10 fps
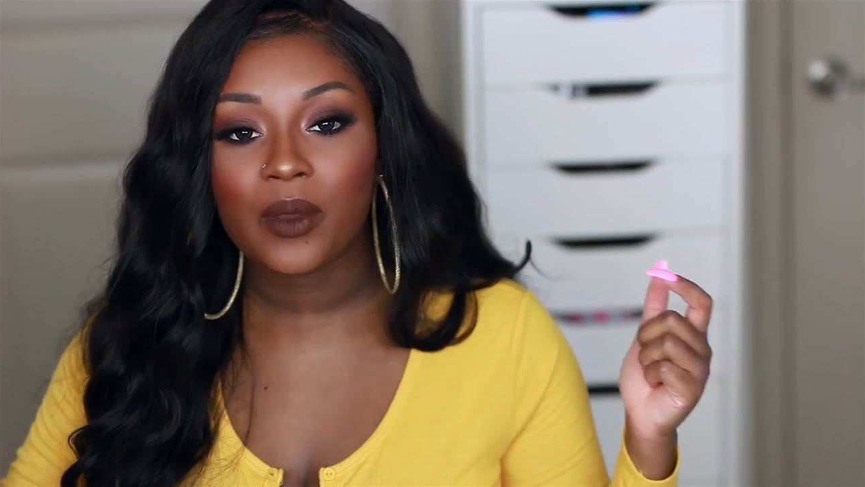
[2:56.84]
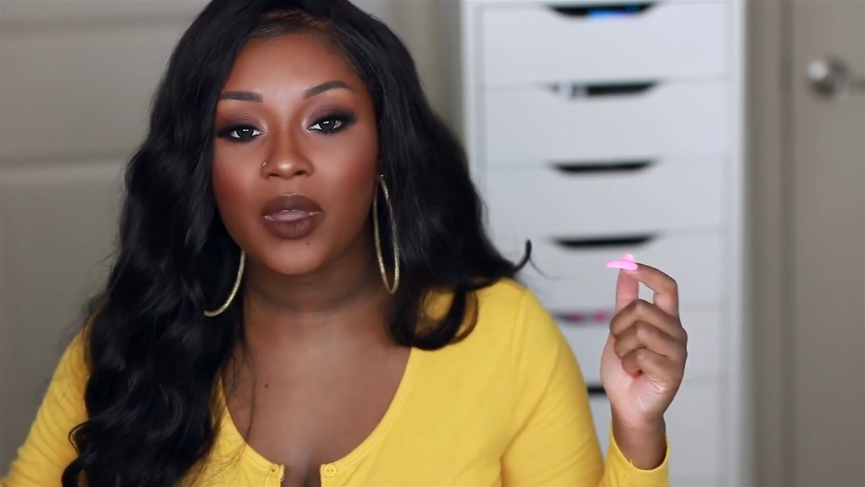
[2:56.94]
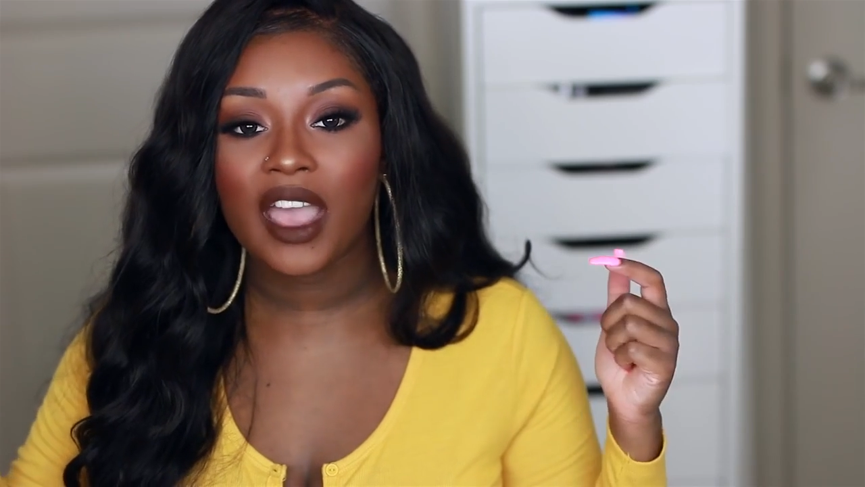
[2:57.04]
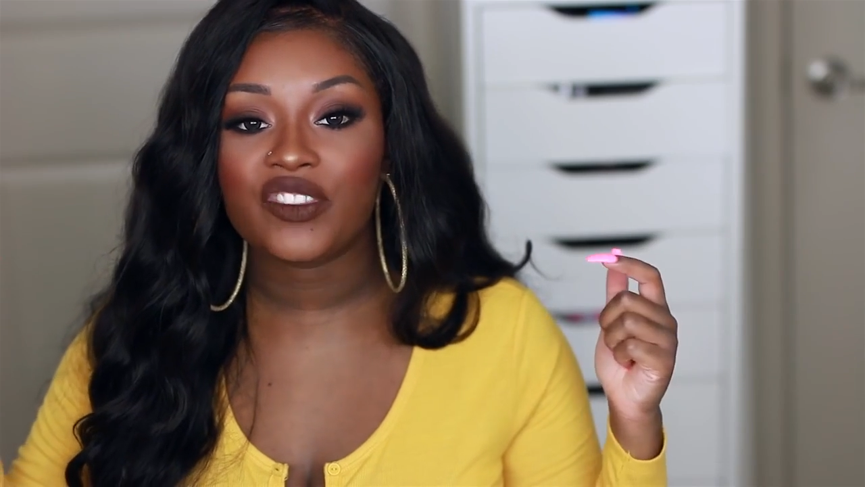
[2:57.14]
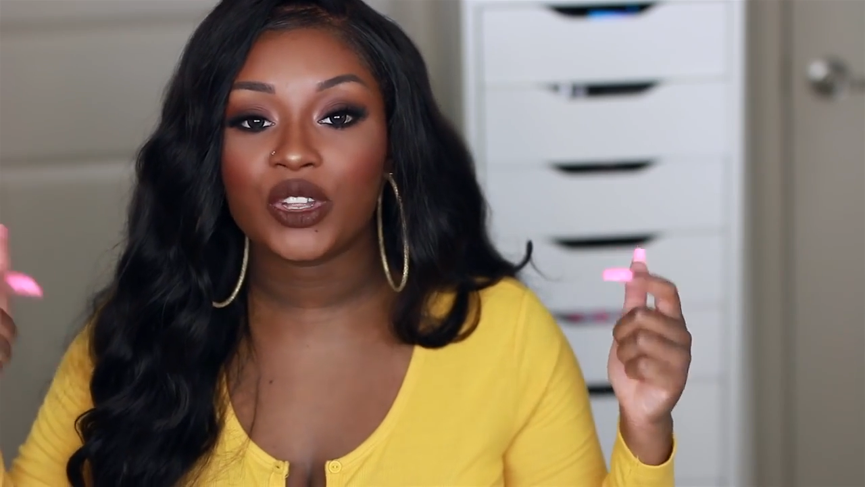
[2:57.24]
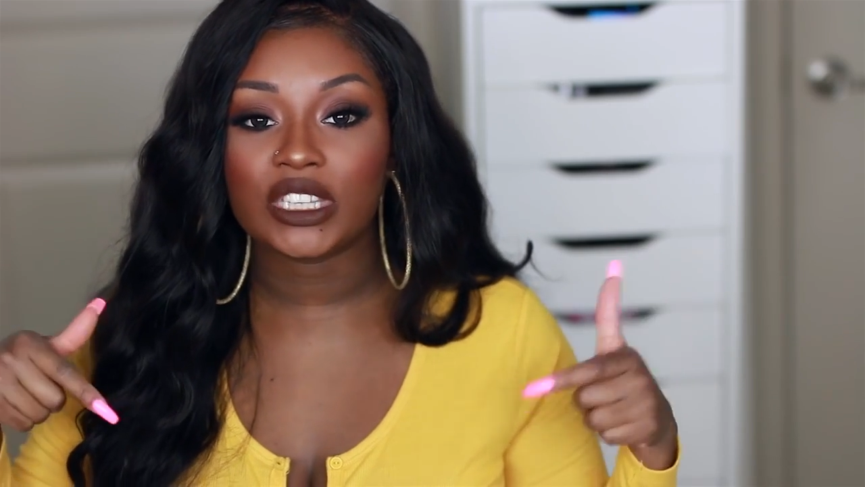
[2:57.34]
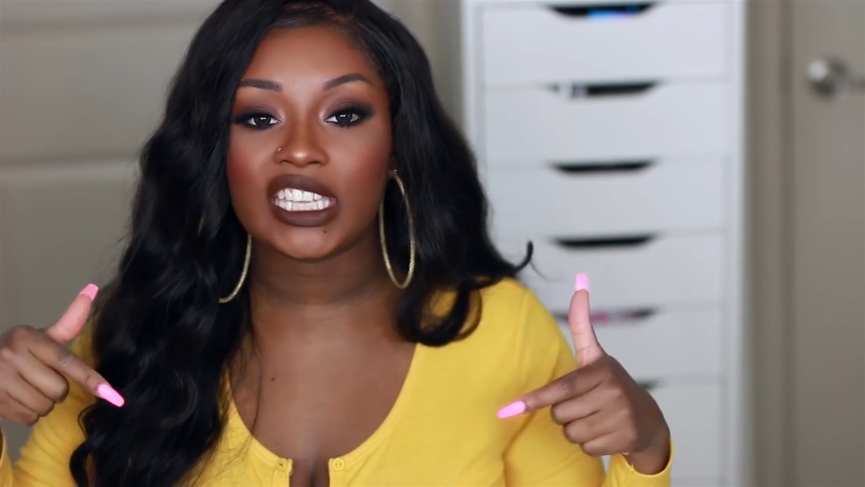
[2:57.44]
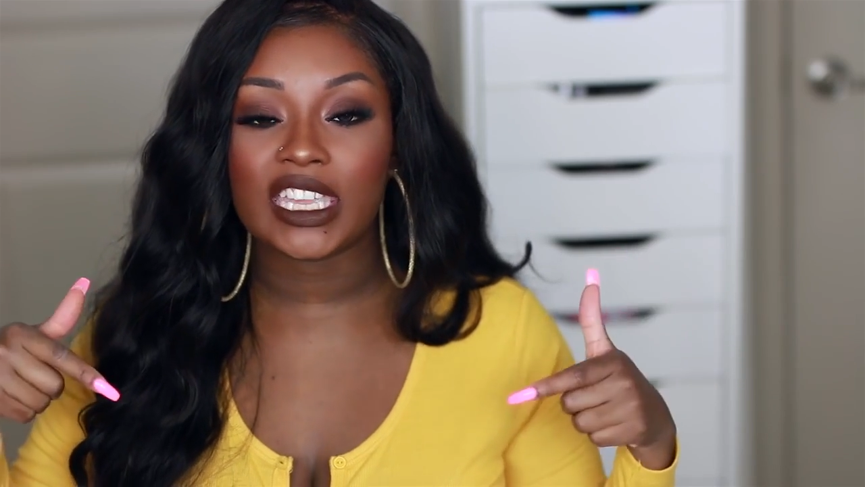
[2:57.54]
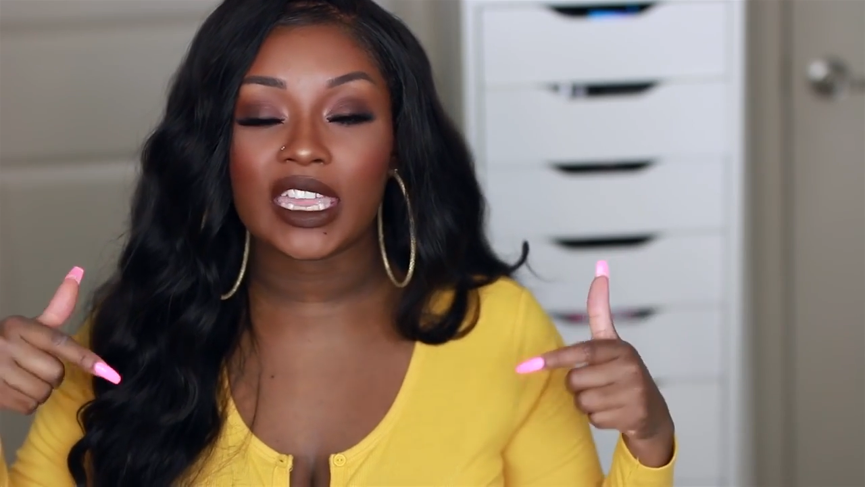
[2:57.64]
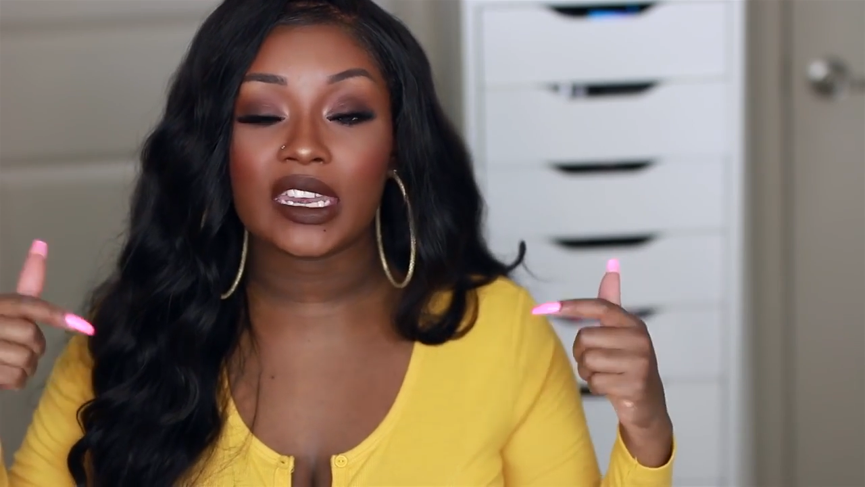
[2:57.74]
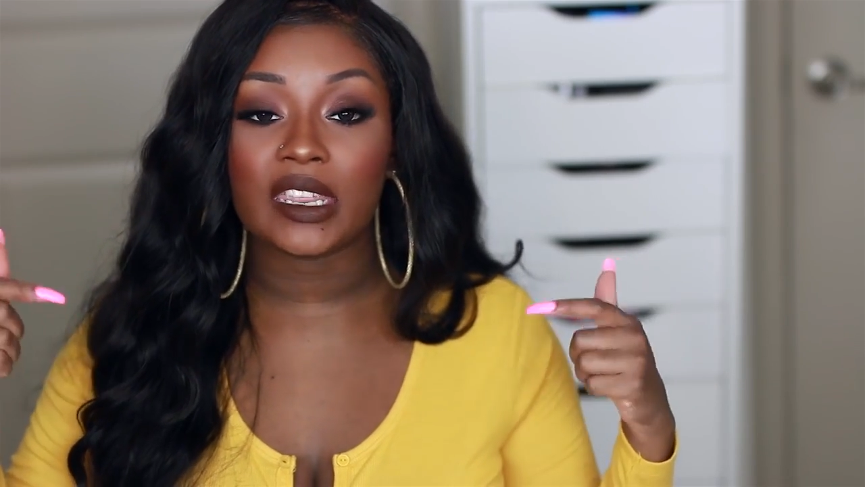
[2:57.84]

I will have their link and